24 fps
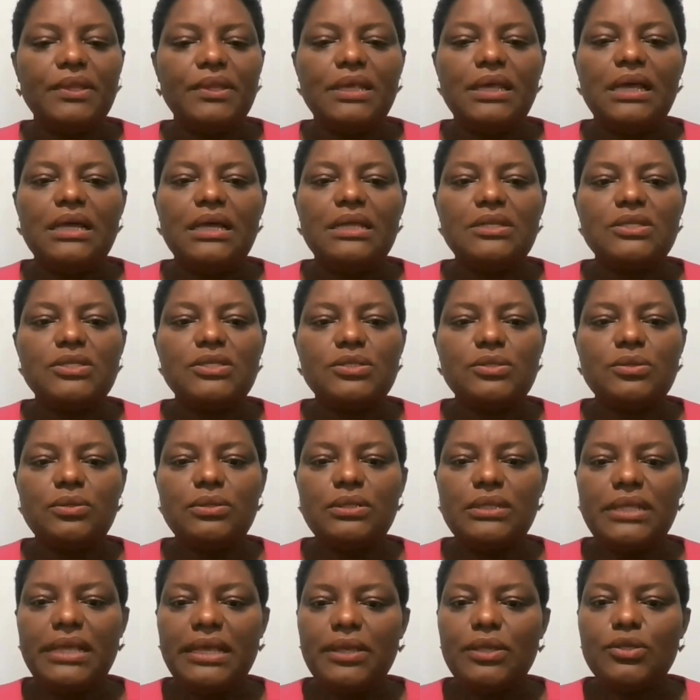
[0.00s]
And so
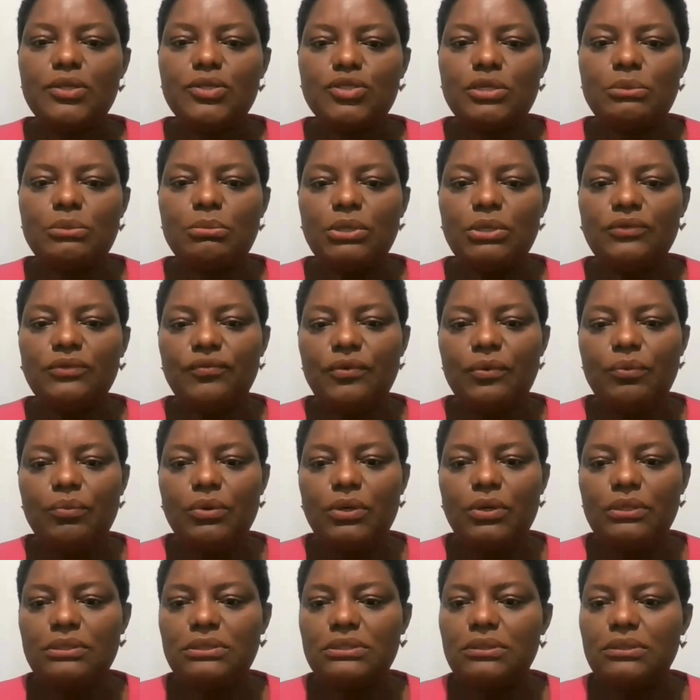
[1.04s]
thank you so much for
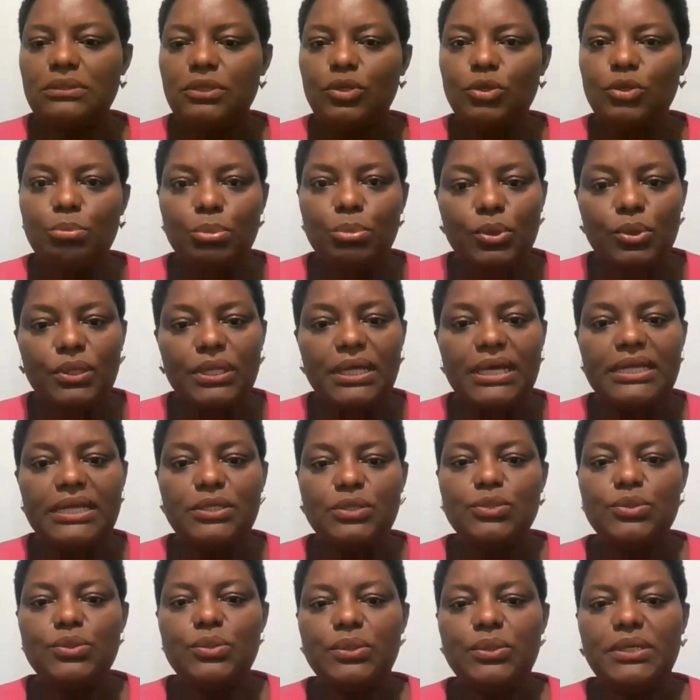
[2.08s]
what you both are
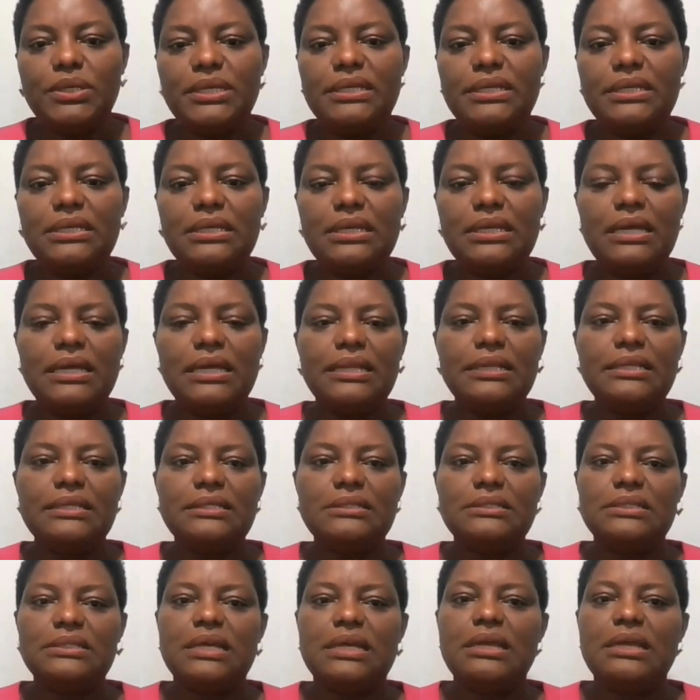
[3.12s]
doing.
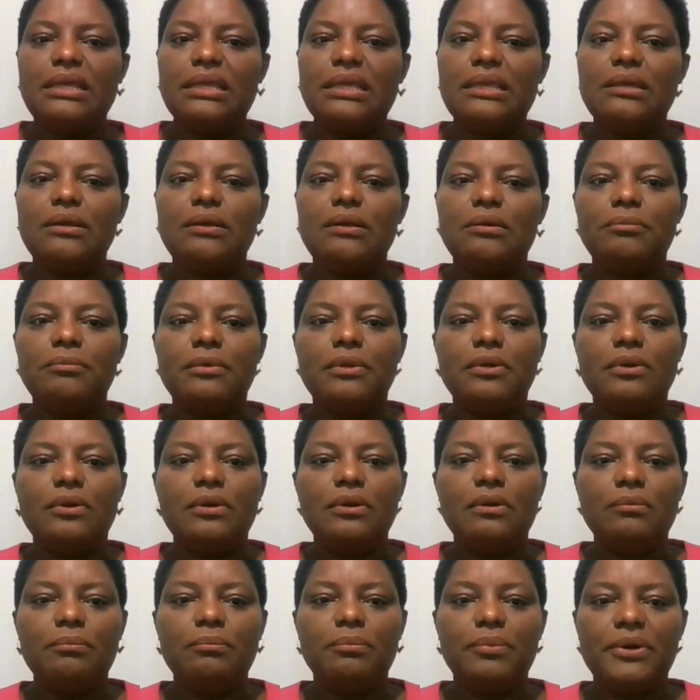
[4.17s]
And I
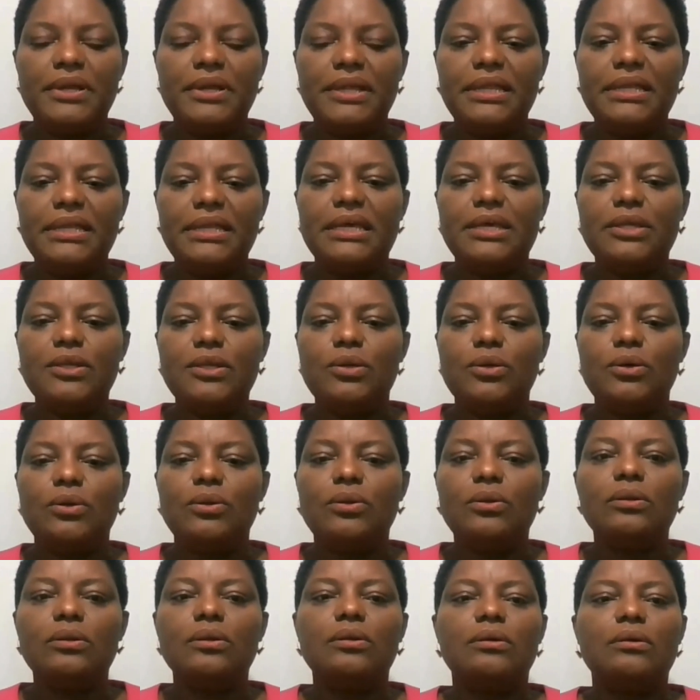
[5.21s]
pray that you
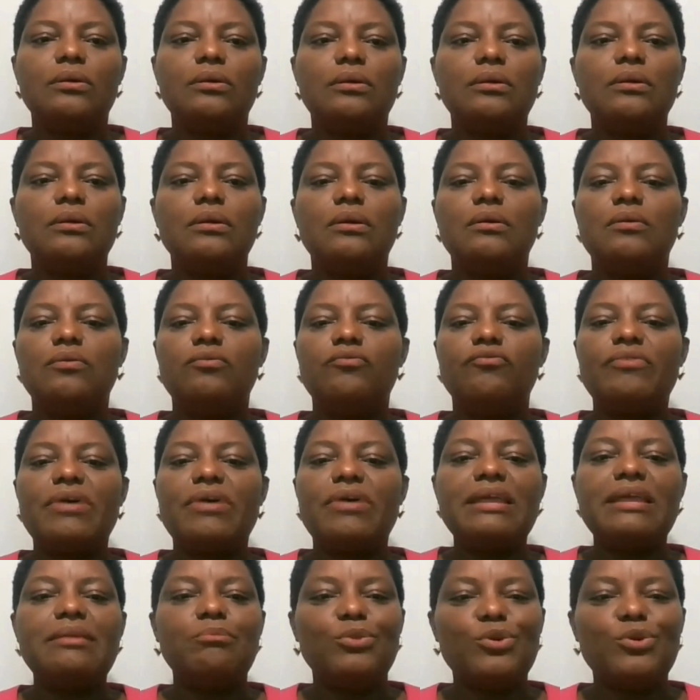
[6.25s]
all
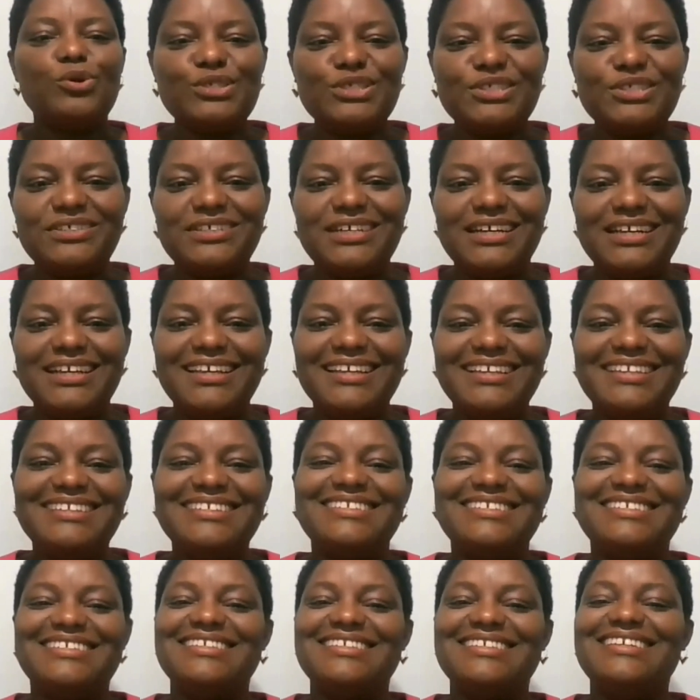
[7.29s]
find more
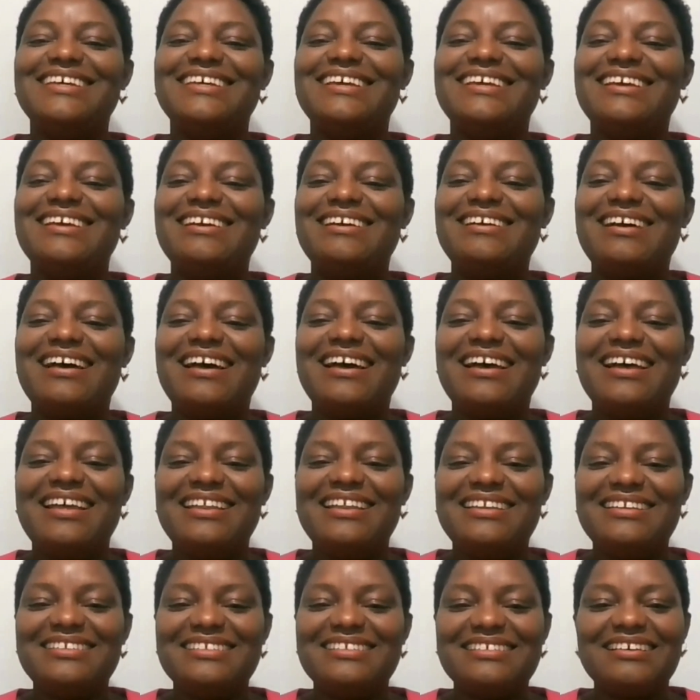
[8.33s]
strength and